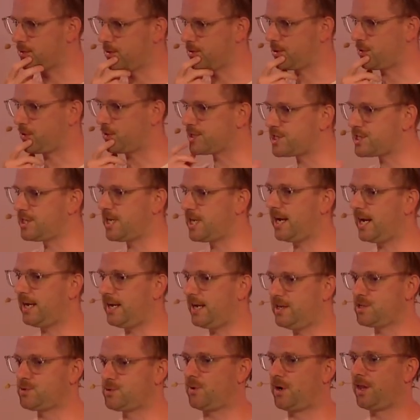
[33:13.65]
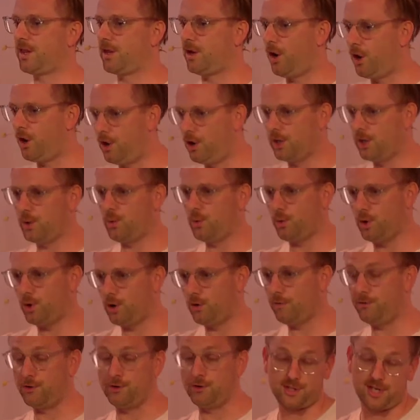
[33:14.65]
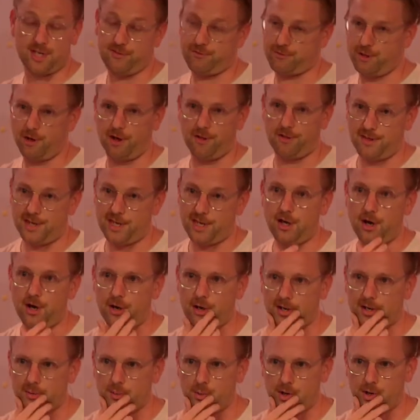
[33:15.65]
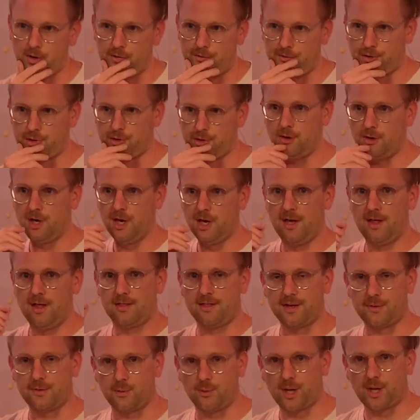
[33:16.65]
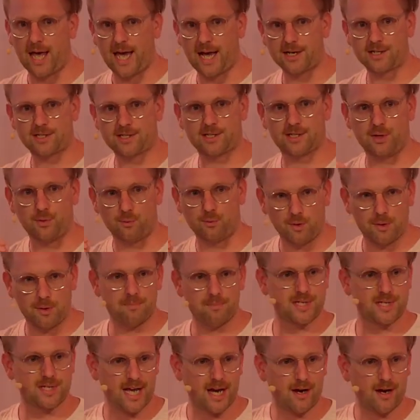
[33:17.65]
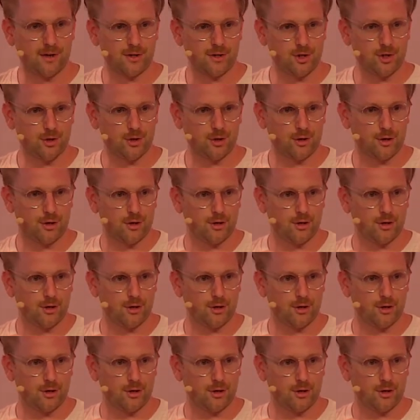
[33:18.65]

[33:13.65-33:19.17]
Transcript: Christianity is one of the only worldviews, if not the only worldview, that will actually rip down your